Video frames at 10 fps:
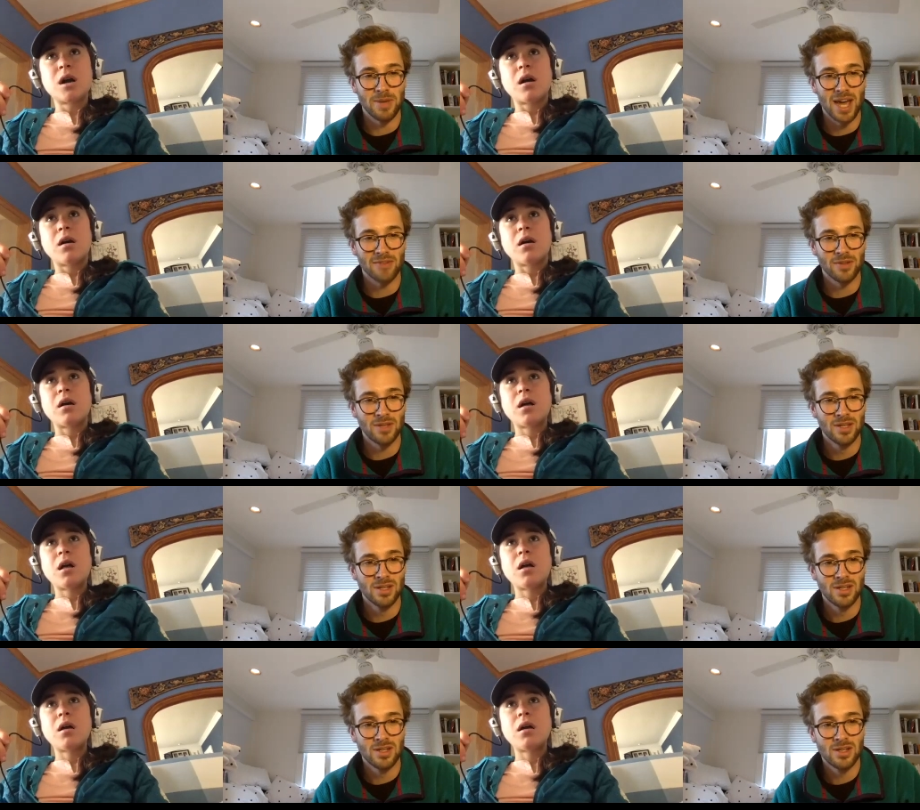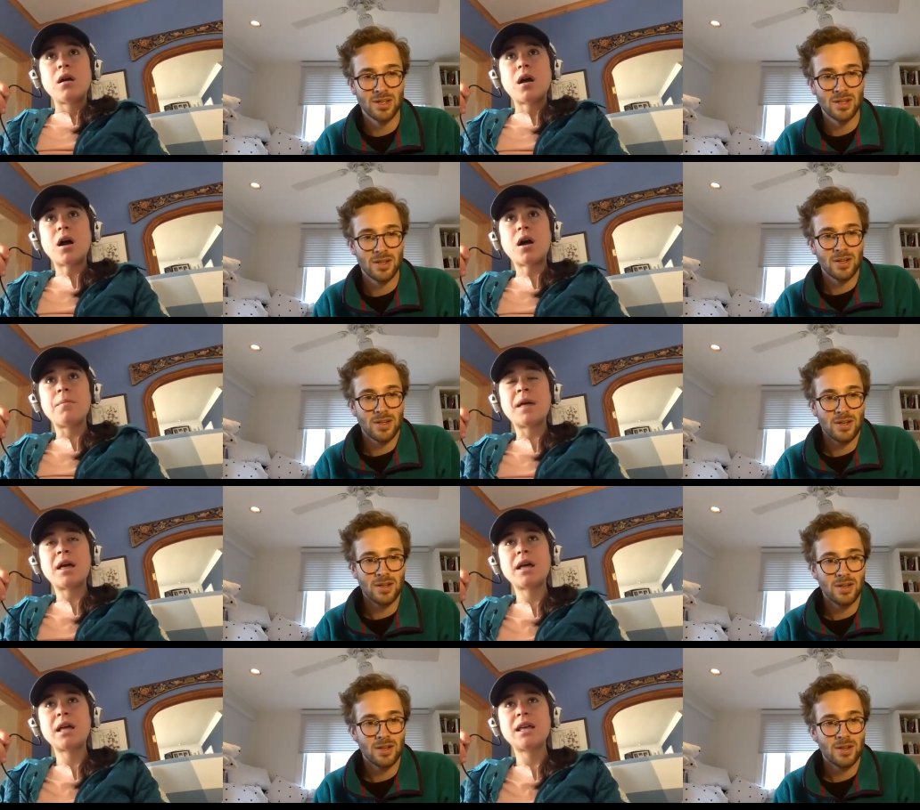Speaker 1: impactful
Speaker 2: um
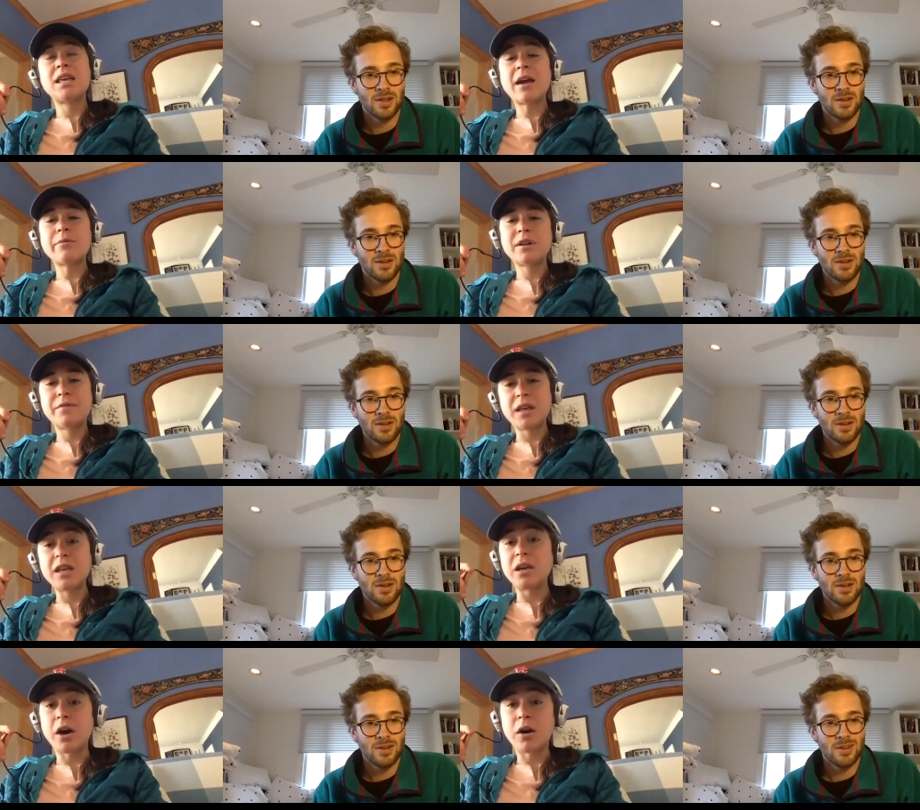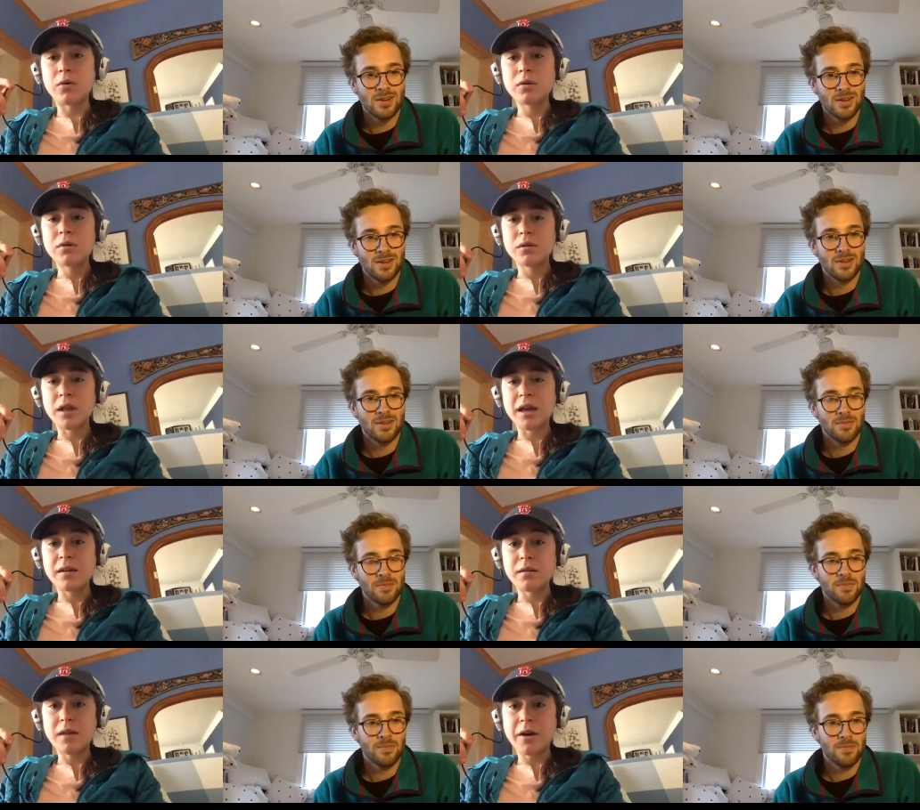get rid of the ego like
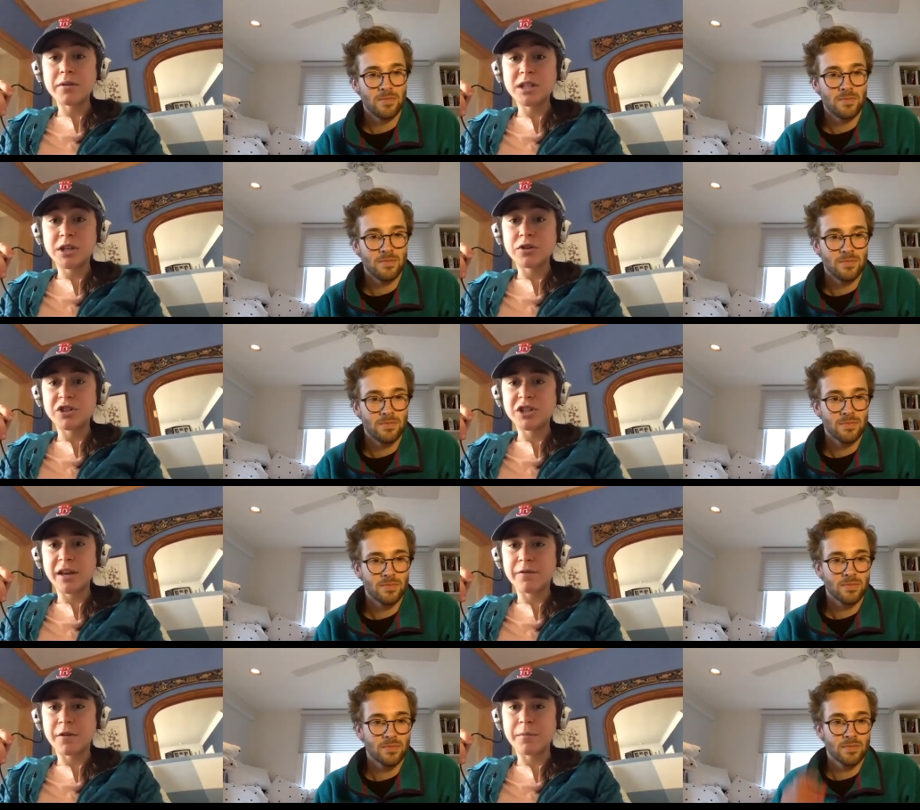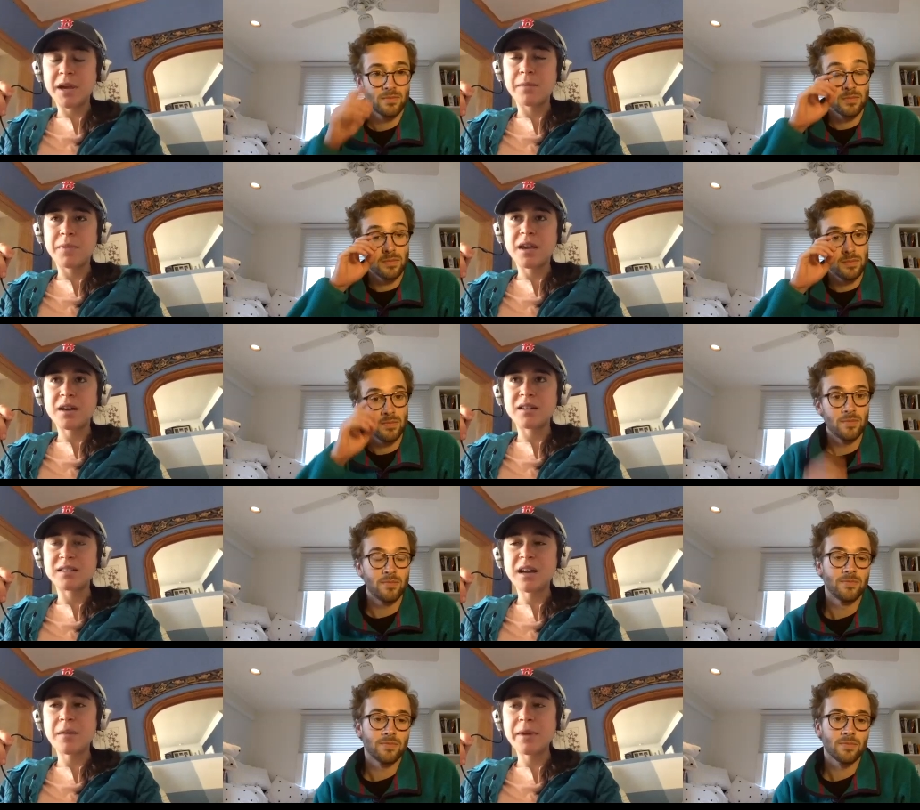that was a huge thing for me because
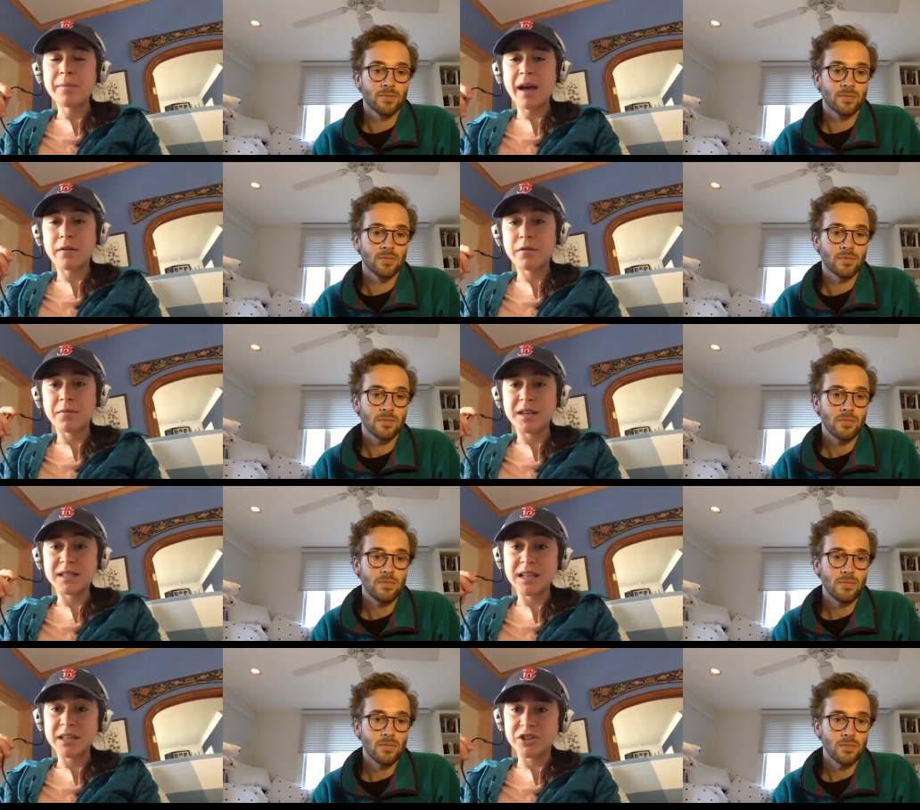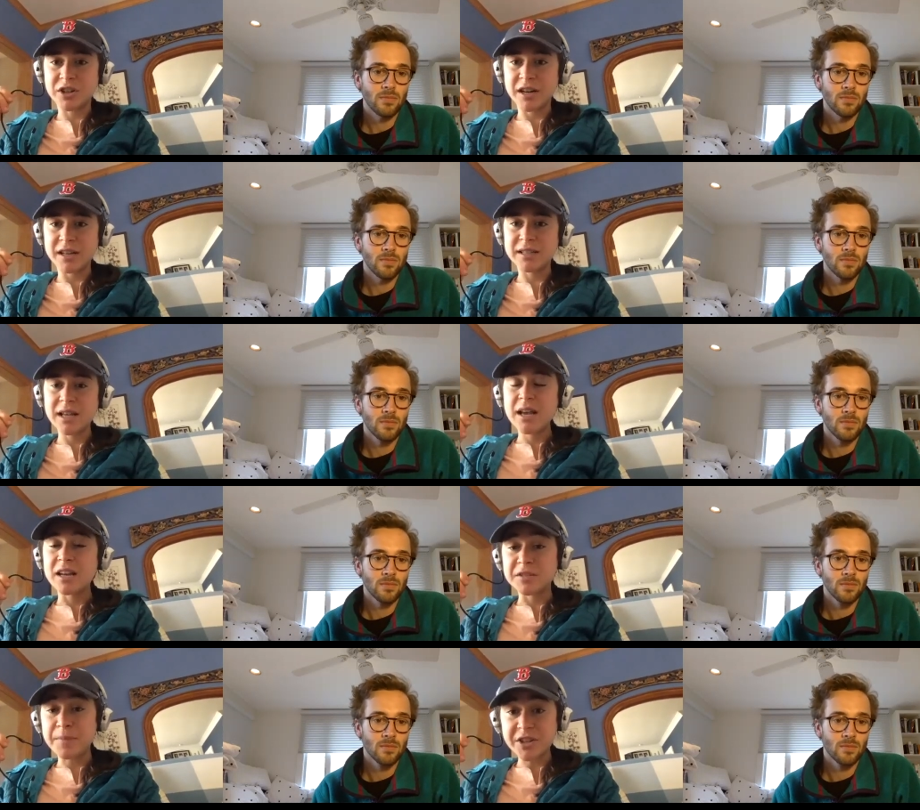coming back from these injuries
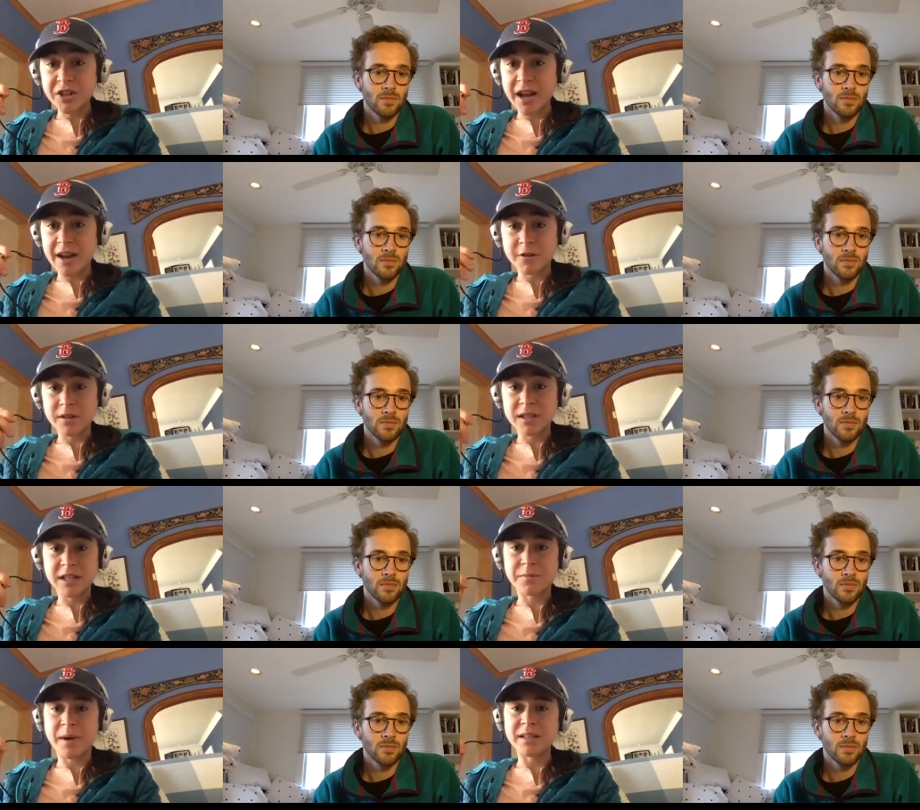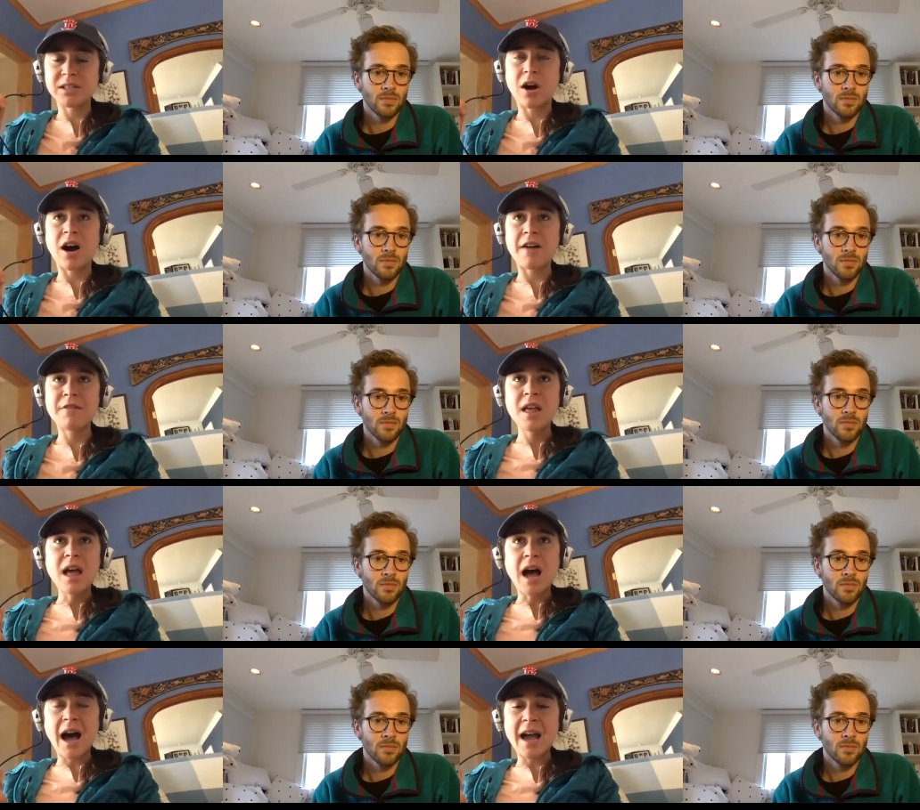especially after the 6 months off
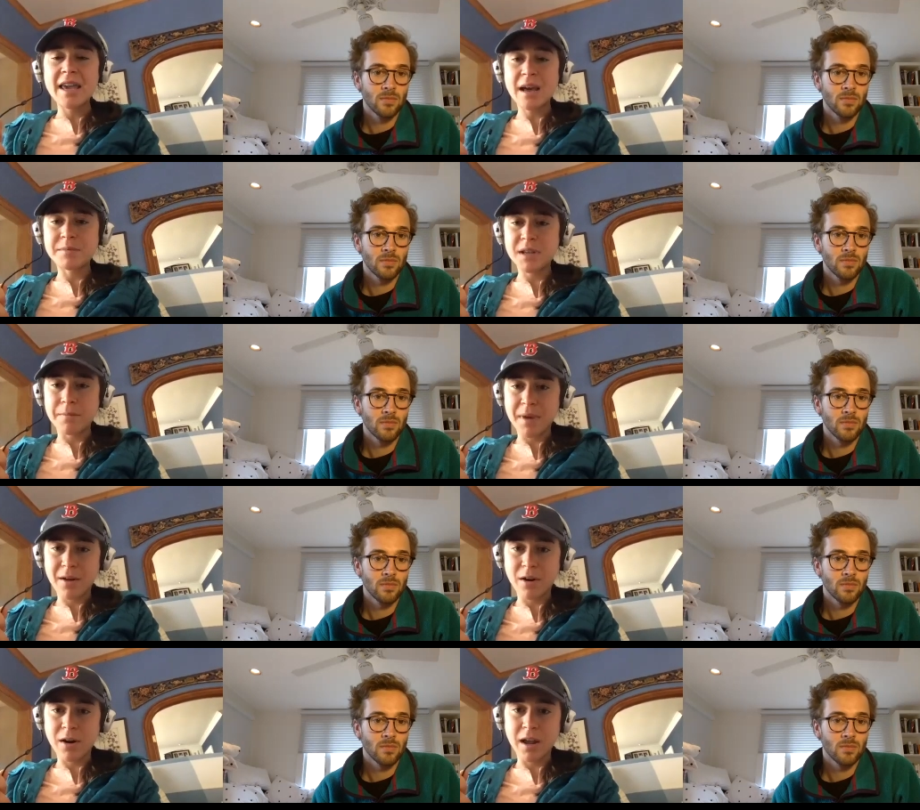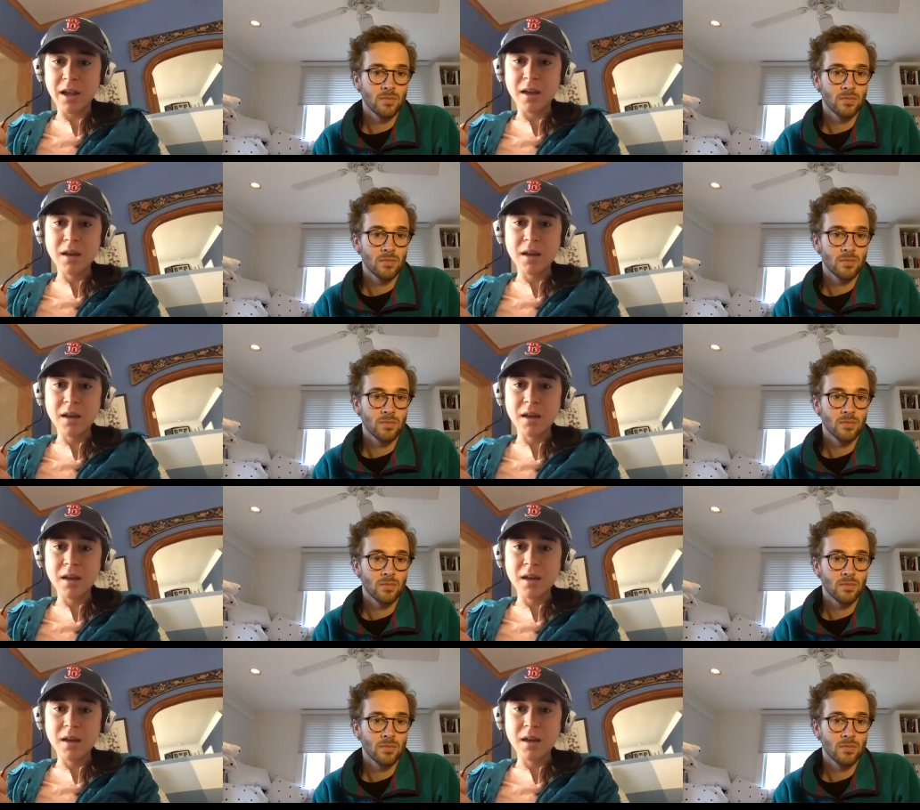i kept comparing